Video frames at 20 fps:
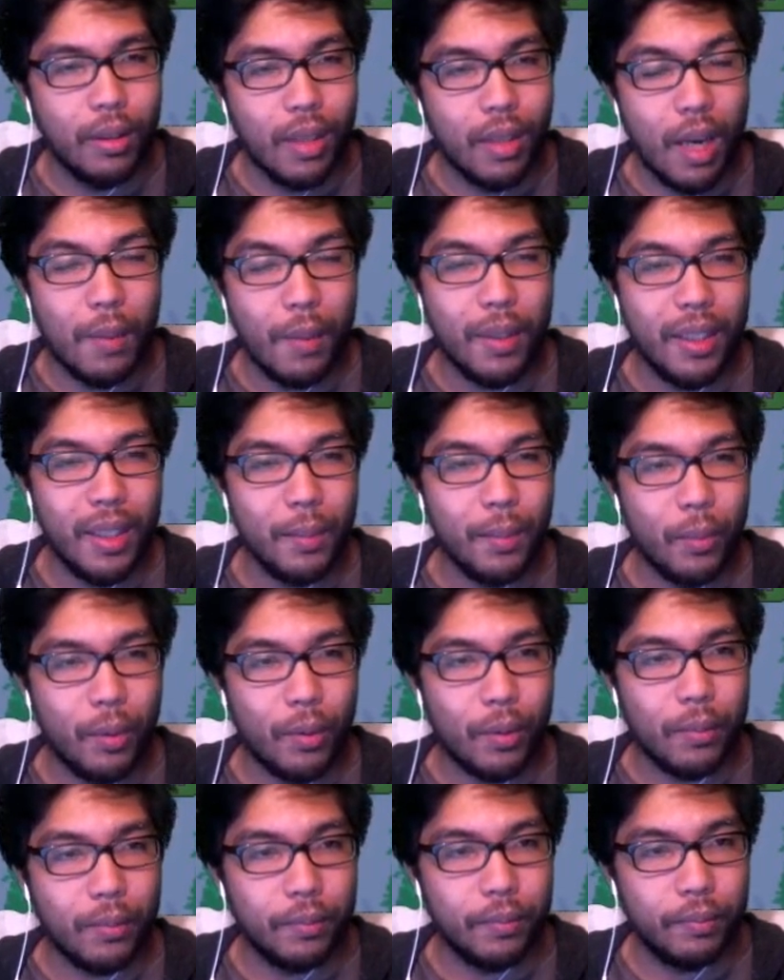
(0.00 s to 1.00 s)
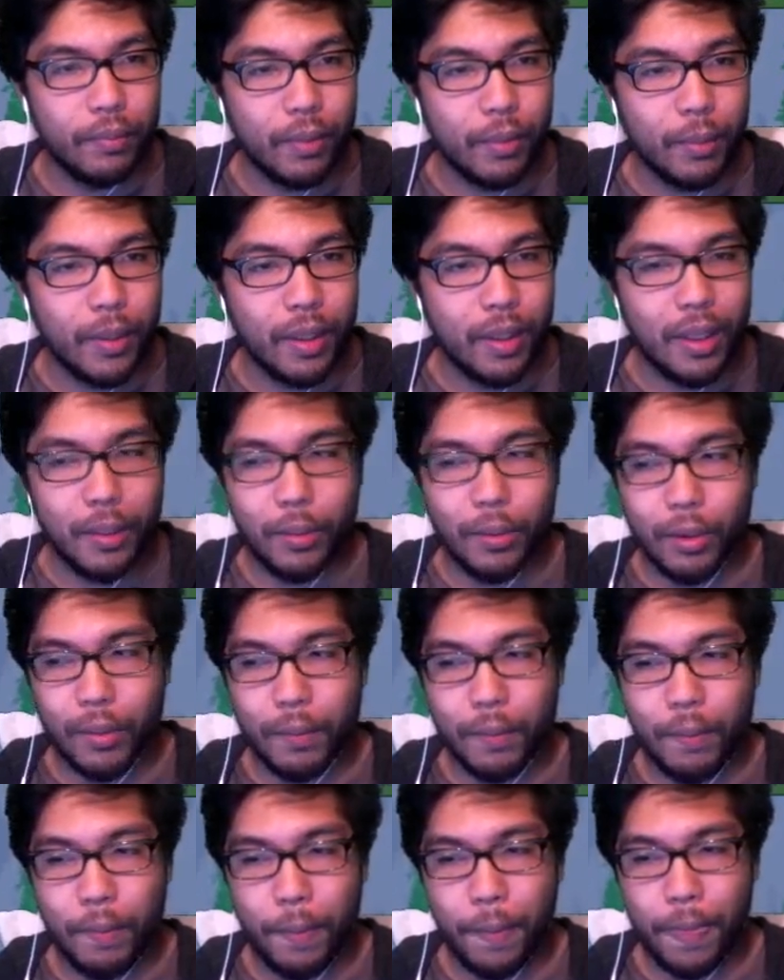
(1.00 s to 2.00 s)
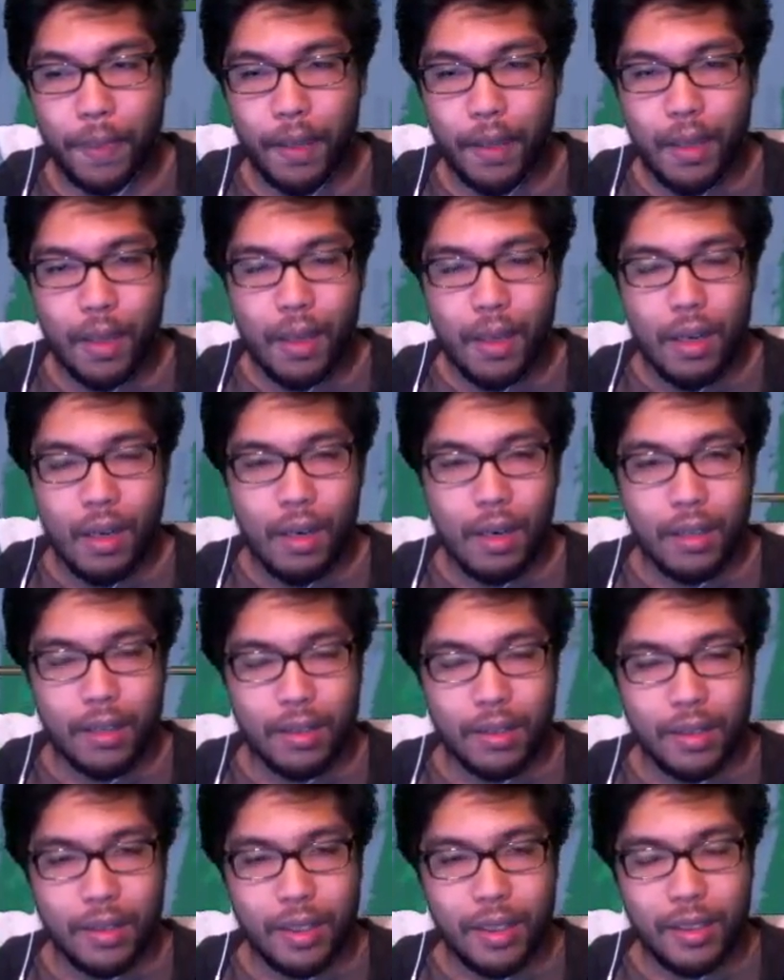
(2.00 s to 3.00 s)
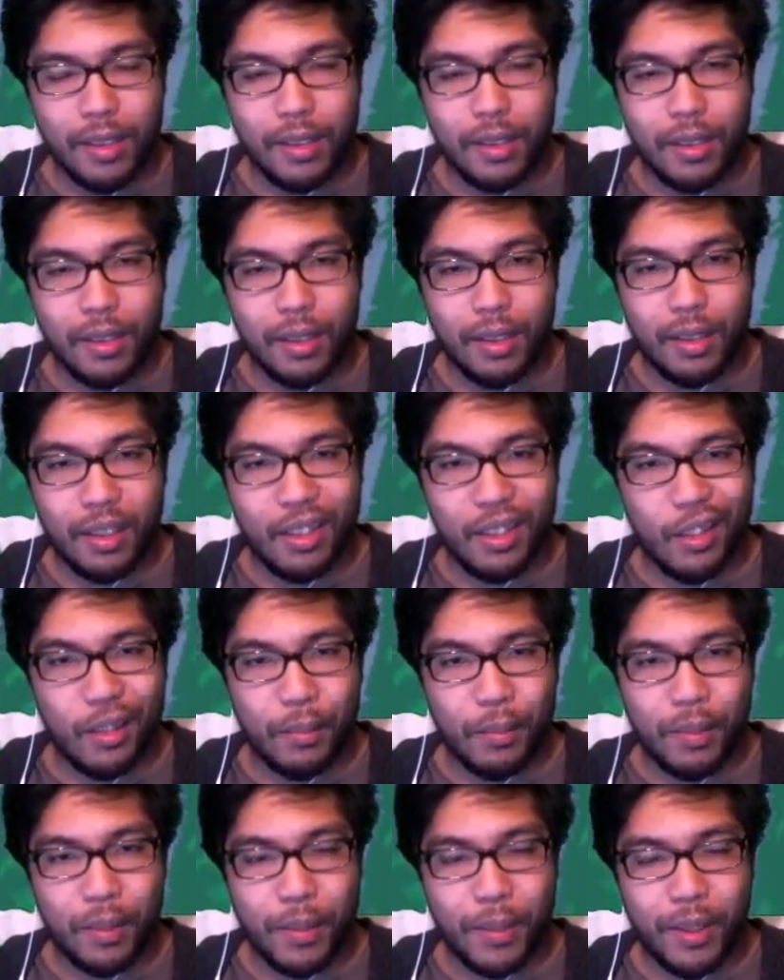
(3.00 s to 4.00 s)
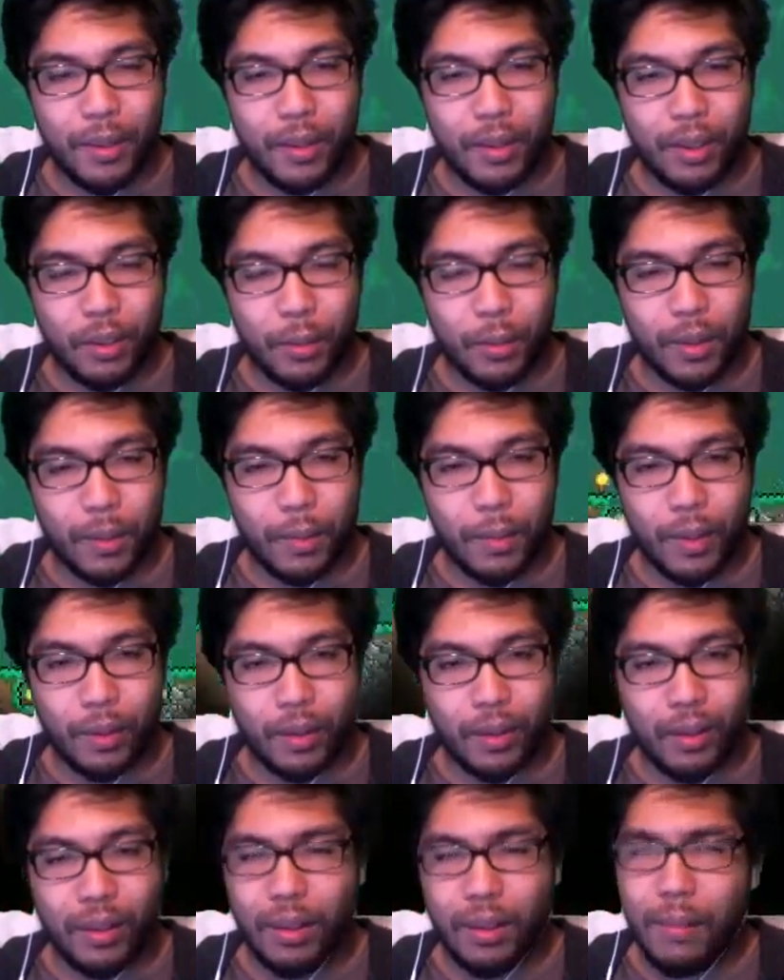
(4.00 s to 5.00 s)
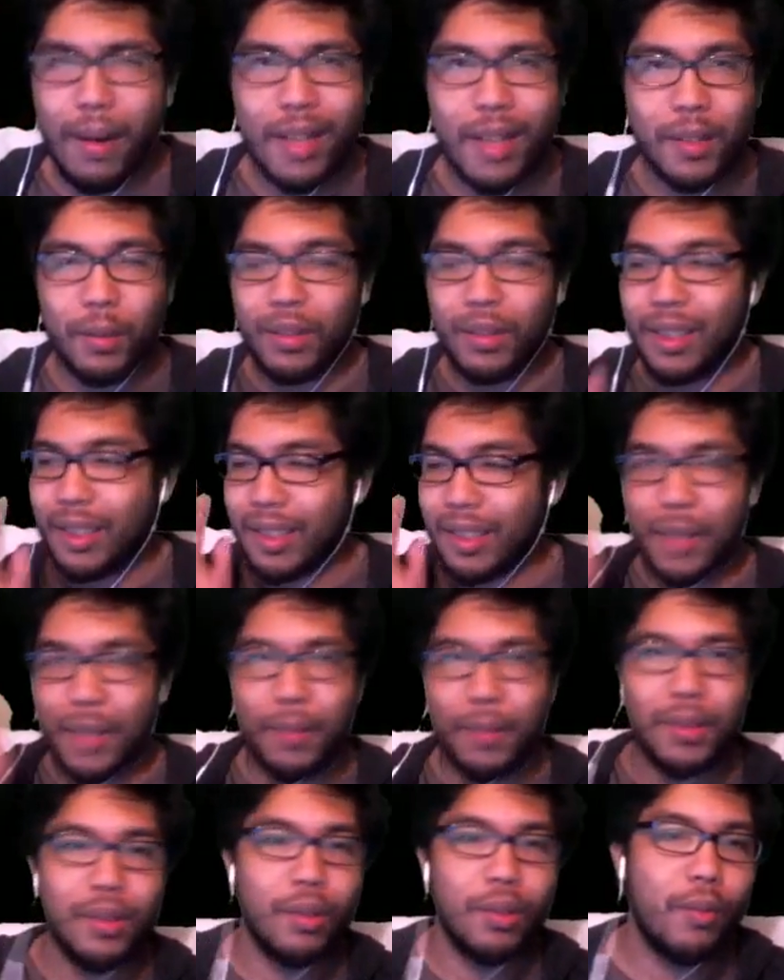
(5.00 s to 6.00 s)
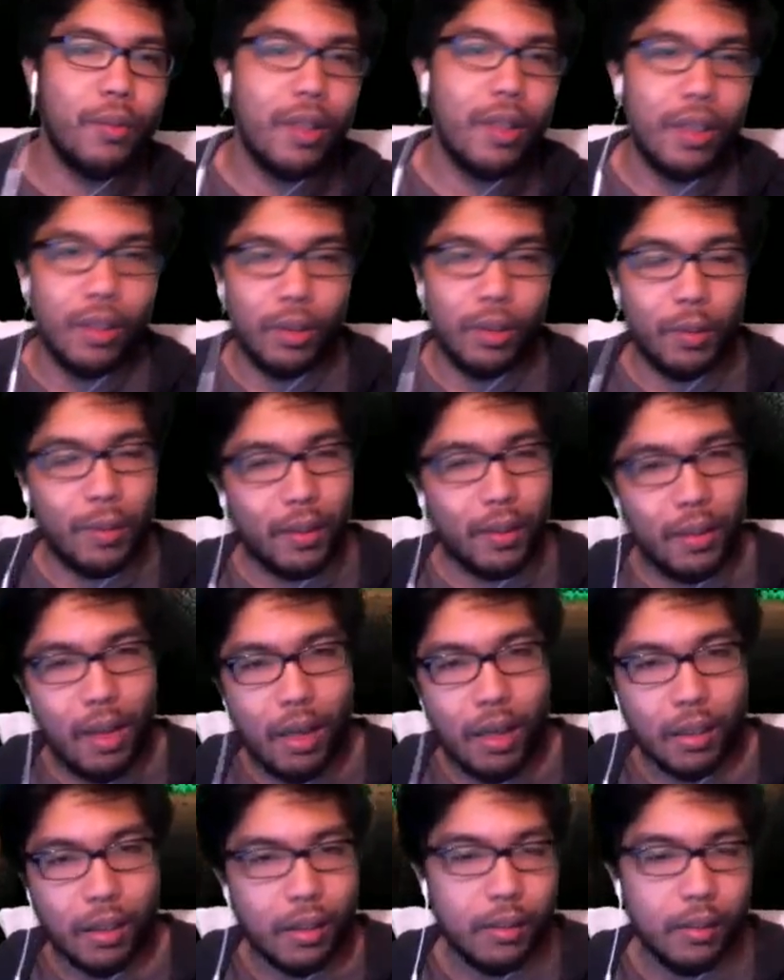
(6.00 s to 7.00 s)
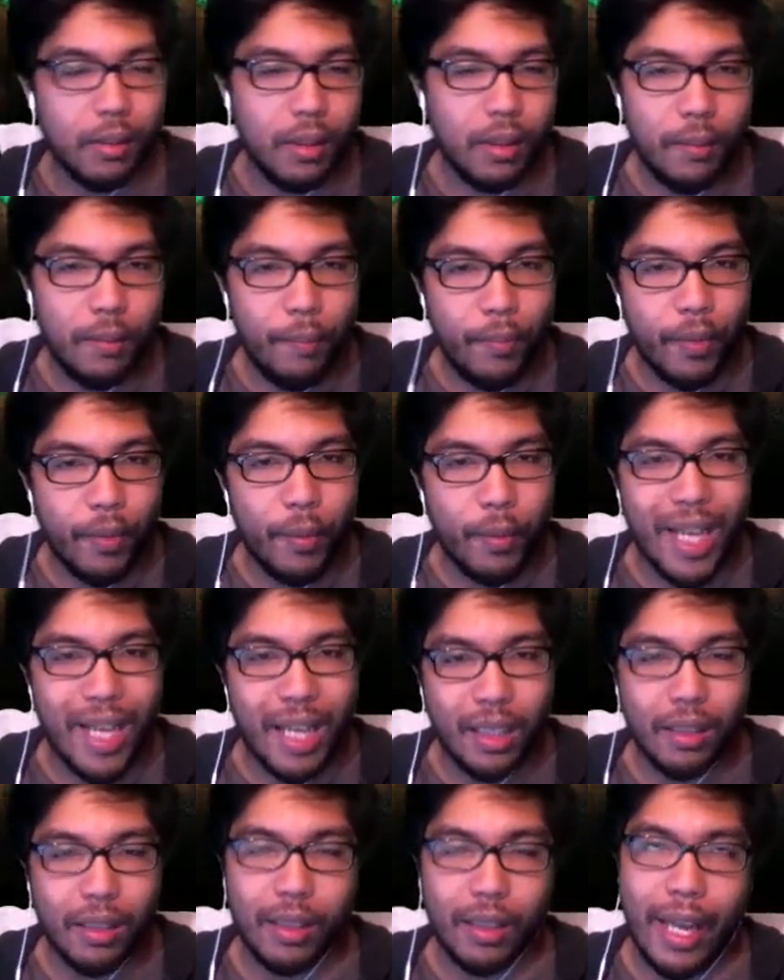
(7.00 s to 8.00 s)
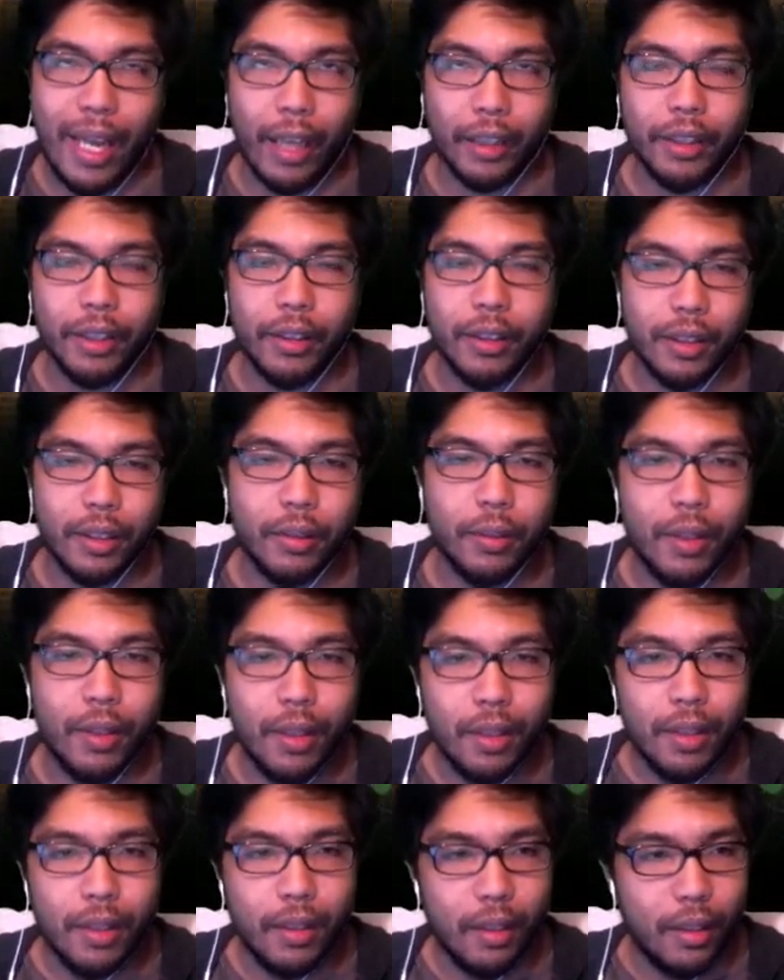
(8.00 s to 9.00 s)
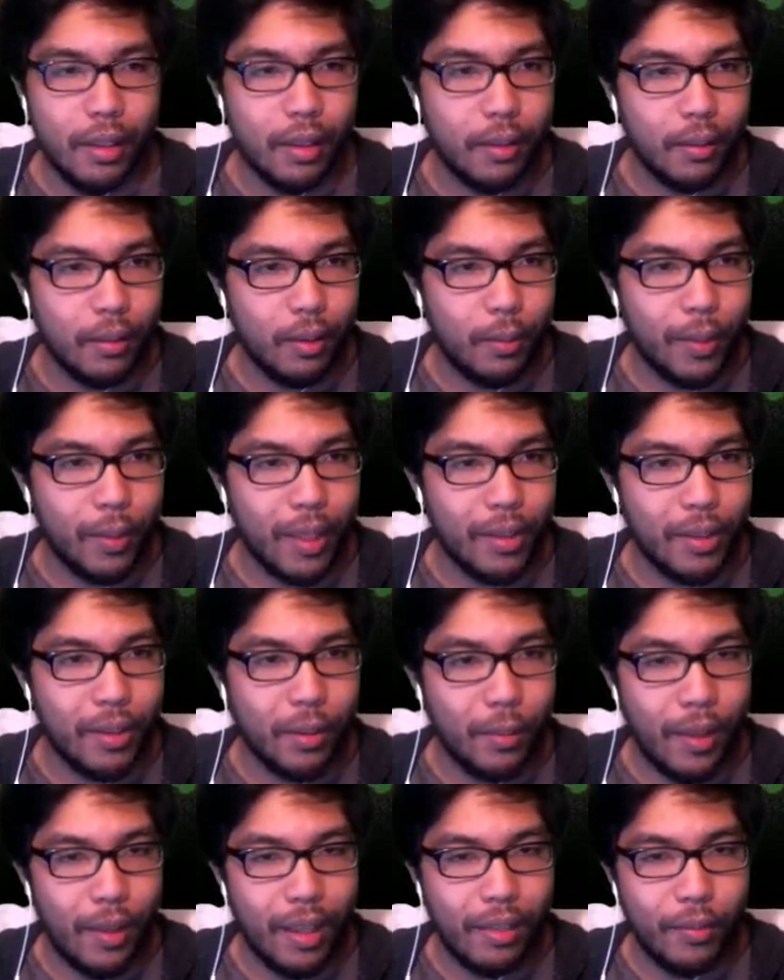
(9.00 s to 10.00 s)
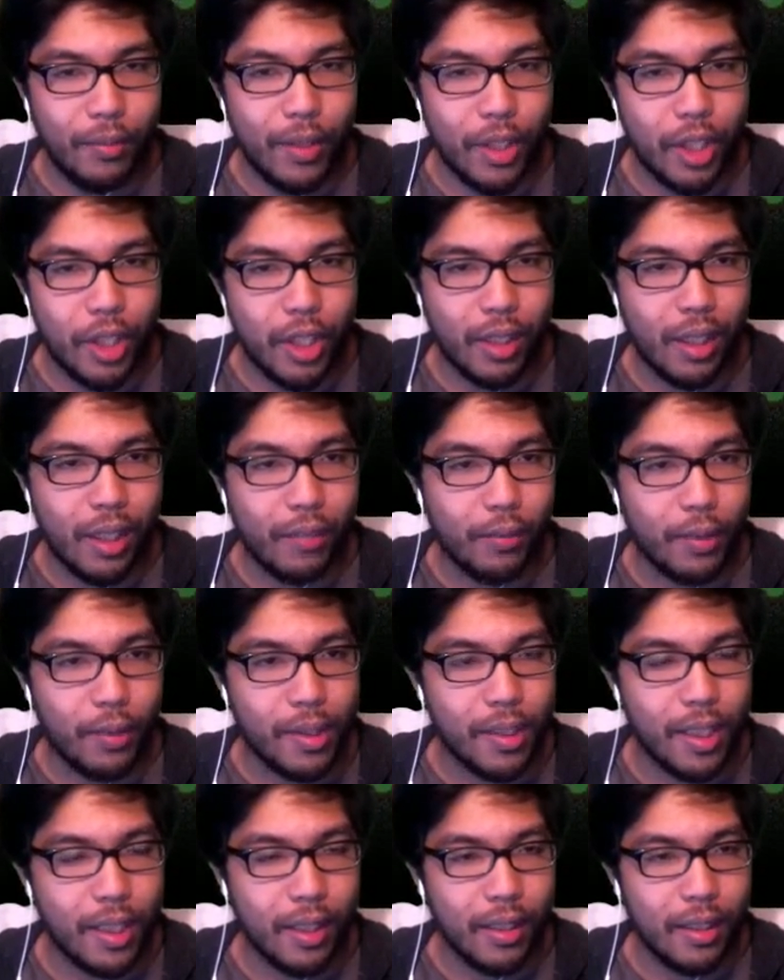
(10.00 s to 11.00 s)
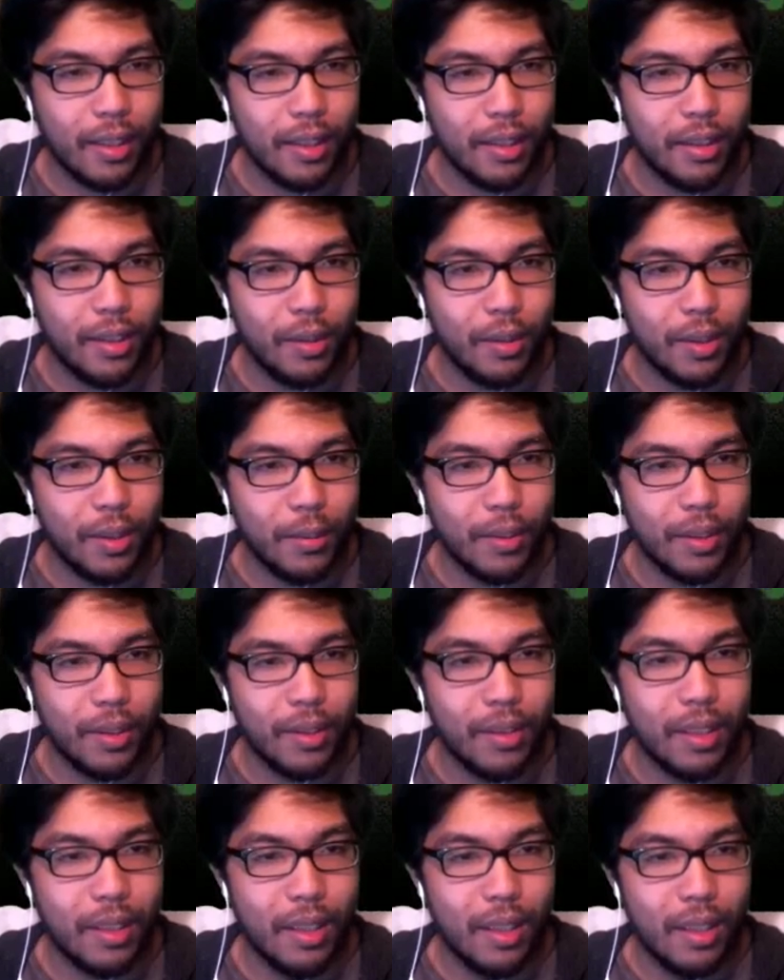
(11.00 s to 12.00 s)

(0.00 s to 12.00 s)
I'm going to need more. I'm going to need more. Alright, since uh, I'm going to be doing a little bit of building, I might as well let this episode run a little bit longer, you know? We had a lot of action, so, you know, I hope you guys don't mind if we chill out for a second and just do some of this.